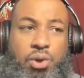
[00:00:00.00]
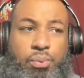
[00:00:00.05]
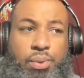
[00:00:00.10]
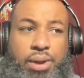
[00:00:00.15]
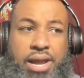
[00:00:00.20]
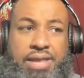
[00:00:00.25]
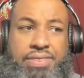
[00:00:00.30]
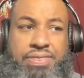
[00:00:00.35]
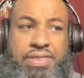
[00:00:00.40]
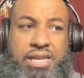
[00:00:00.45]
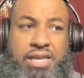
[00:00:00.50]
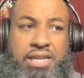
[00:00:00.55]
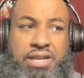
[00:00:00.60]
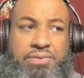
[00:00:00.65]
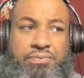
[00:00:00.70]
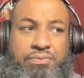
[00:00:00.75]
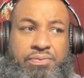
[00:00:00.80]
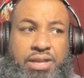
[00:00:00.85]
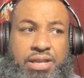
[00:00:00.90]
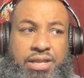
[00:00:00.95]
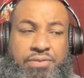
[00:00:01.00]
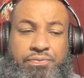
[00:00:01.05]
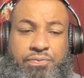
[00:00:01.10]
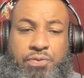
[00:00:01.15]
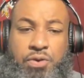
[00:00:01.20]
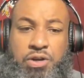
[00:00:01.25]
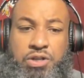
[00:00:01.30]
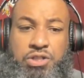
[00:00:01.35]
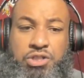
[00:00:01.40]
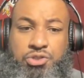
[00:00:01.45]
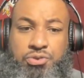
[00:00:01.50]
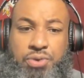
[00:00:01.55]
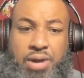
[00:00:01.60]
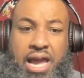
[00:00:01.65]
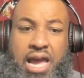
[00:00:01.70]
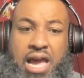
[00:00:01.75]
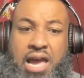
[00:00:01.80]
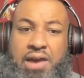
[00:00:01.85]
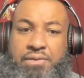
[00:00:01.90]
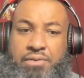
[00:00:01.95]
where I think in the first
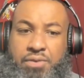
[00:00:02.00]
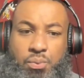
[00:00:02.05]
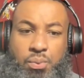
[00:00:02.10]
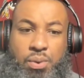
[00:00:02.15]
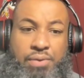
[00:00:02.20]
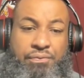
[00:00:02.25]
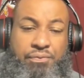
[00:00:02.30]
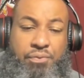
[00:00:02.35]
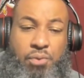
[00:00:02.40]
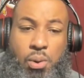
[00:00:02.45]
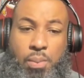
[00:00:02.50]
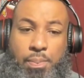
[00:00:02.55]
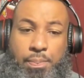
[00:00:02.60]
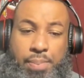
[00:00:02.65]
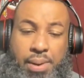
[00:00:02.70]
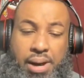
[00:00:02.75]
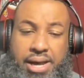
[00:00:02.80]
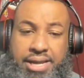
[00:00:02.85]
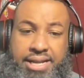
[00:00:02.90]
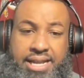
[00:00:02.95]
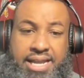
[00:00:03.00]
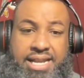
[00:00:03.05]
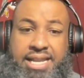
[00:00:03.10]
drive it went for a punt,